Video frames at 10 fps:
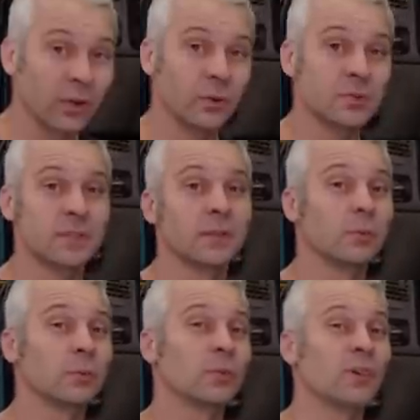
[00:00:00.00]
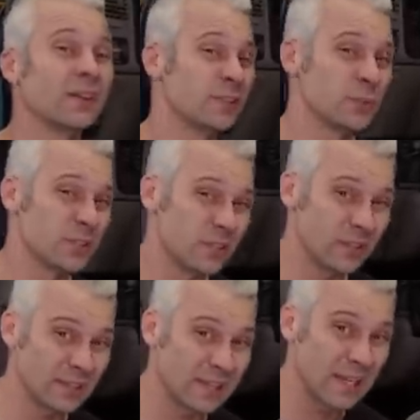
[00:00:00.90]
coats, and then we'll move on to
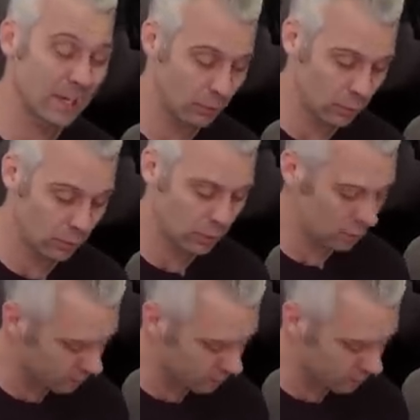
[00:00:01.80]
installing the cab corner.